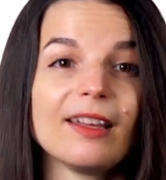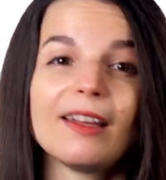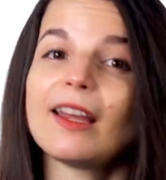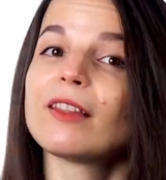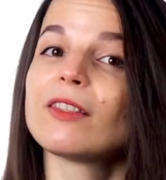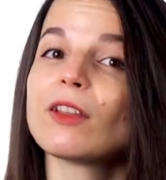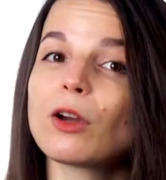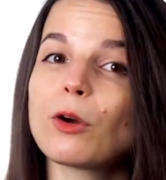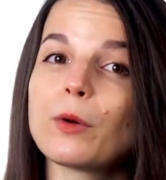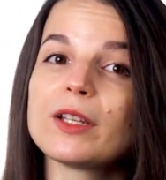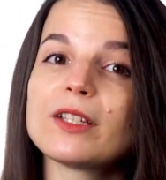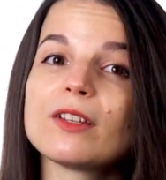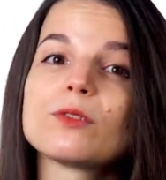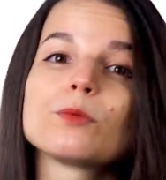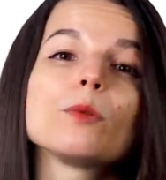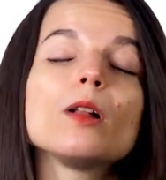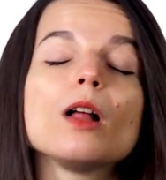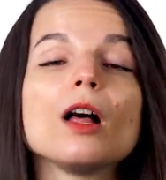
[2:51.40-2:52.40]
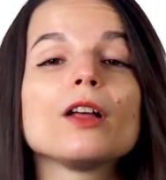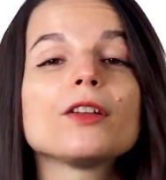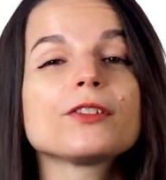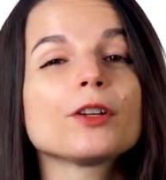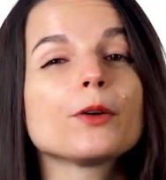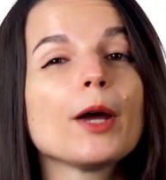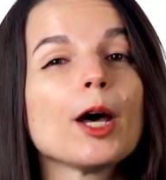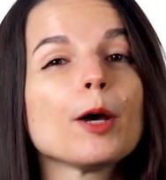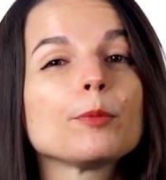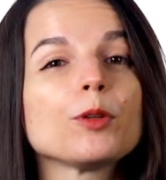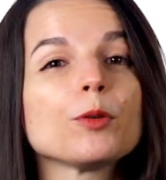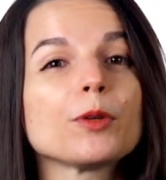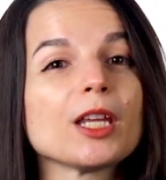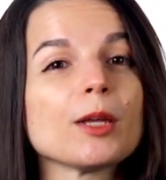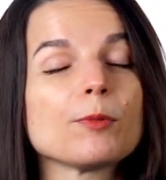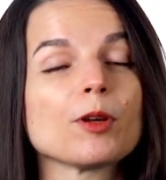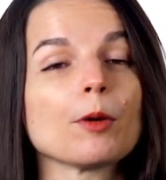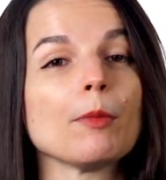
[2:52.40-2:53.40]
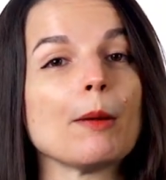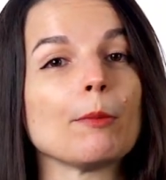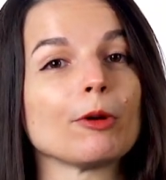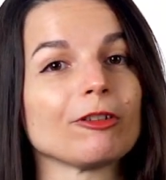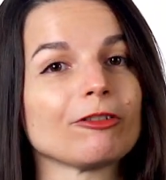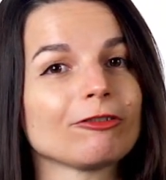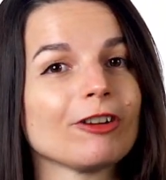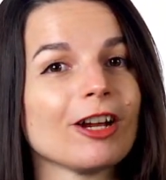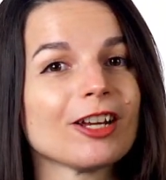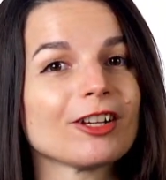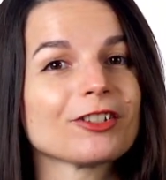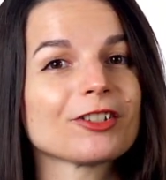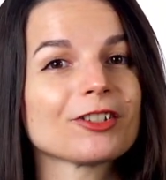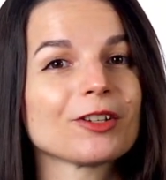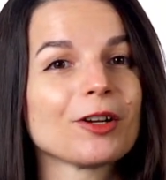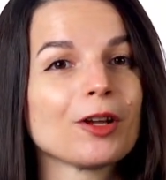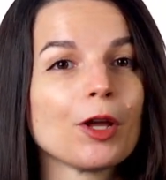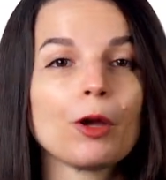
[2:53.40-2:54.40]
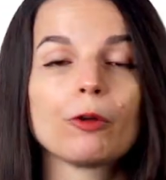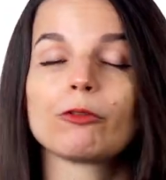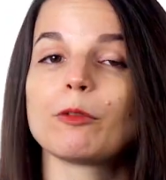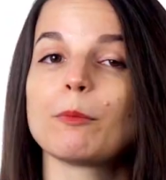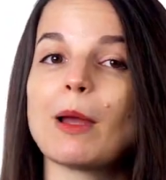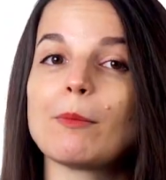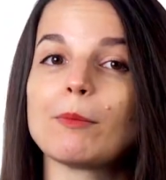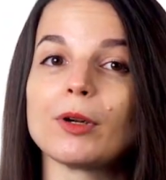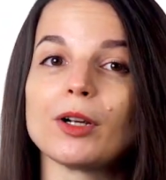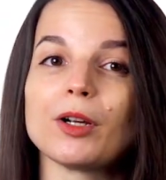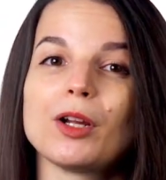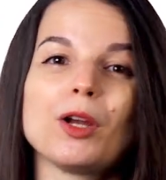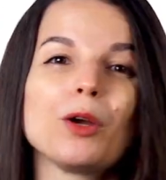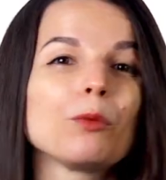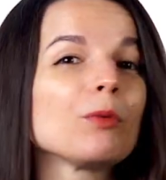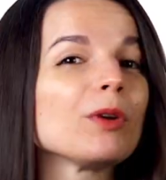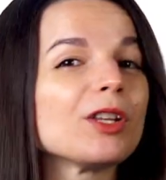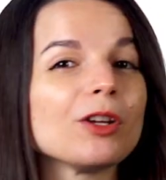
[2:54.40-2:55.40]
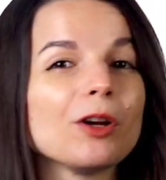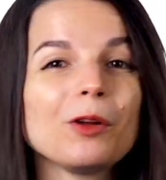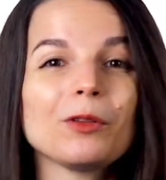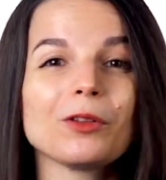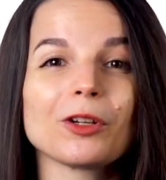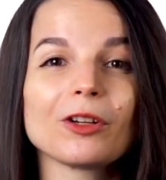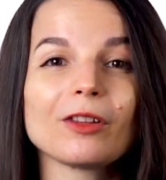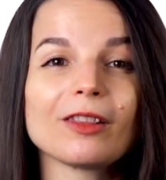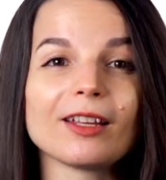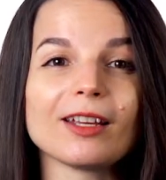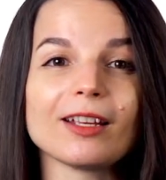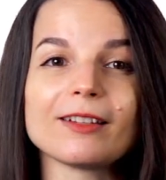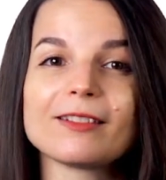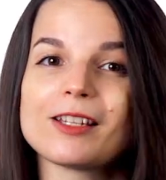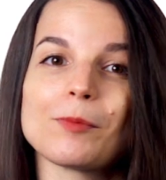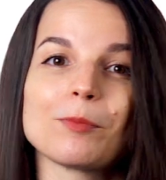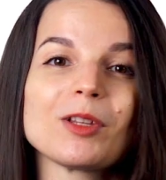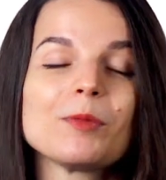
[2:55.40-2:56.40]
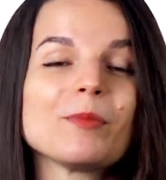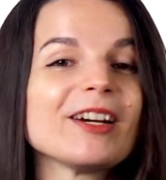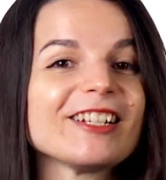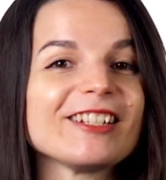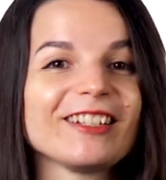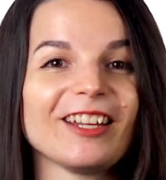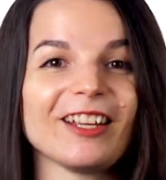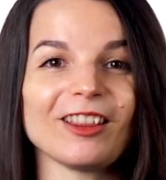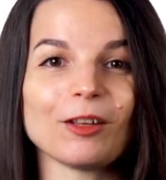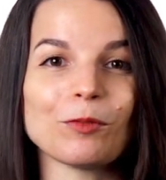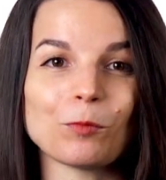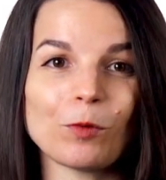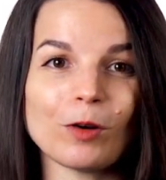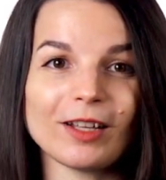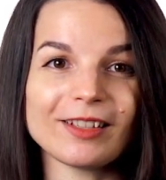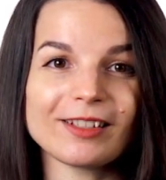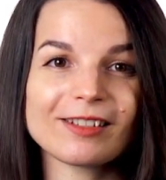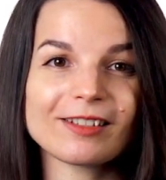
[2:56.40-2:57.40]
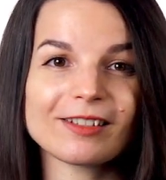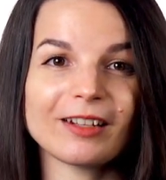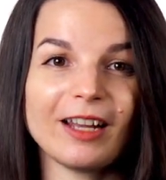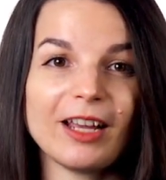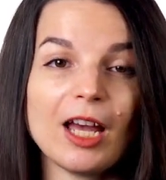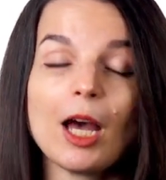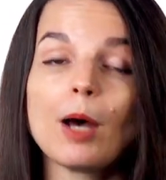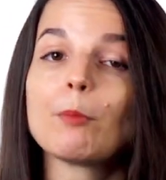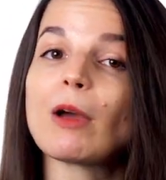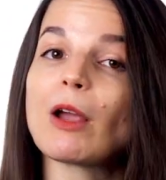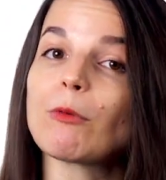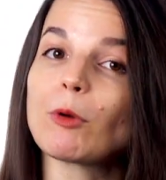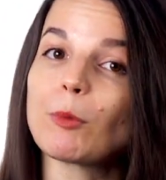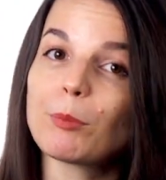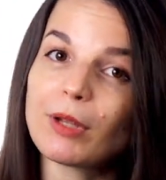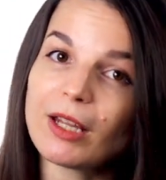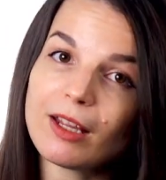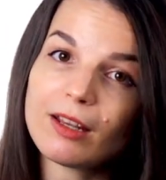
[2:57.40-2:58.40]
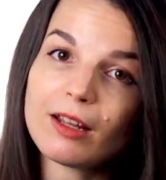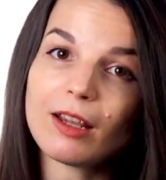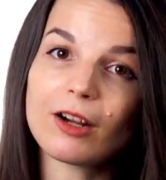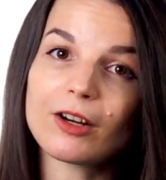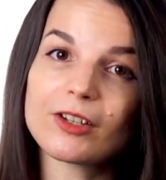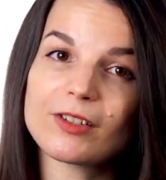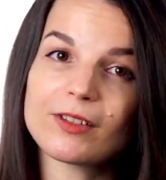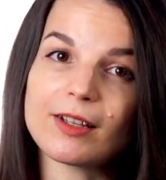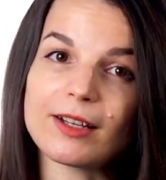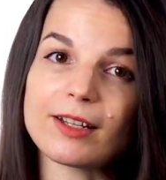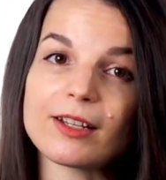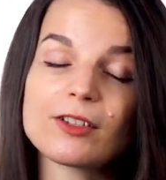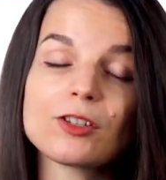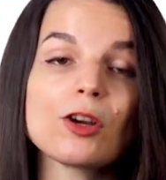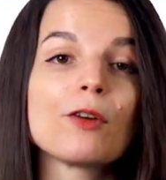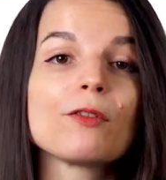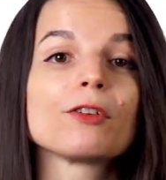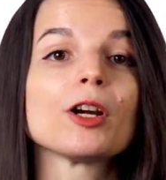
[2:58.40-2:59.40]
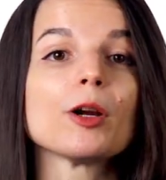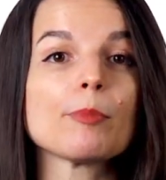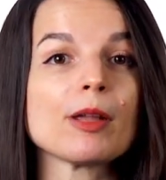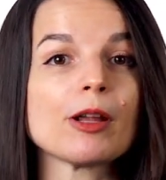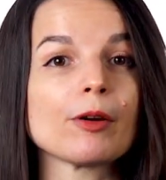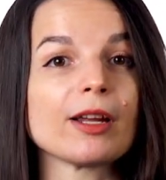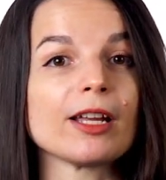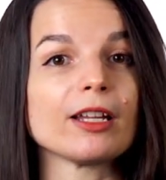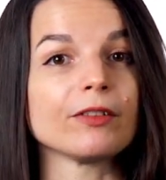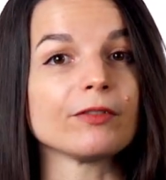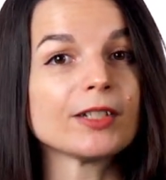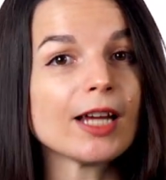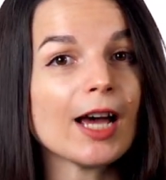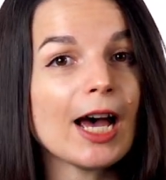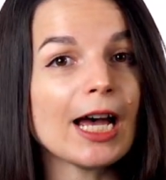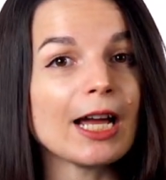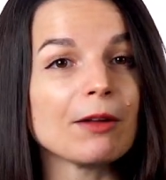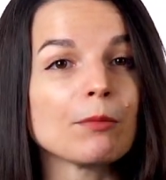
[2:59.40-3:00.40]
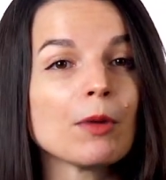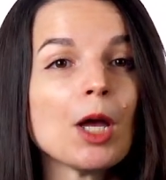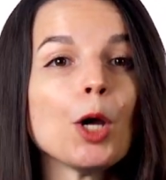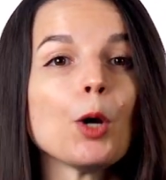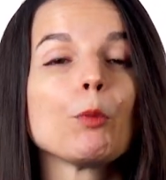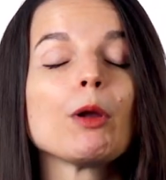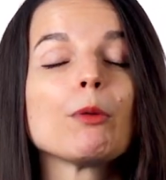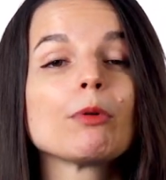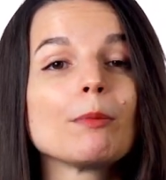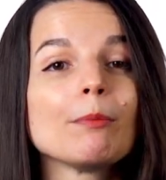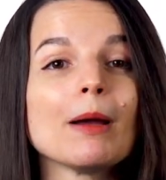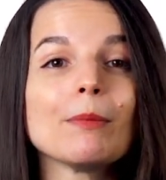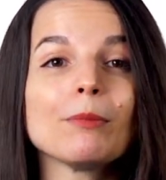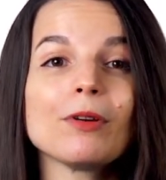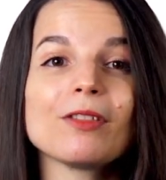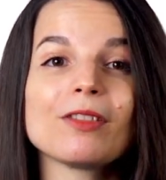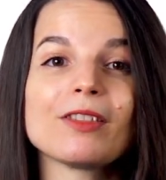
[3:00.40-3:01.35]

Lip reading: and the quizzes will also help you keep your memory fresh. Remember, we don't learn things simply by seeing them once. By repeating our studies over a period of time, we remember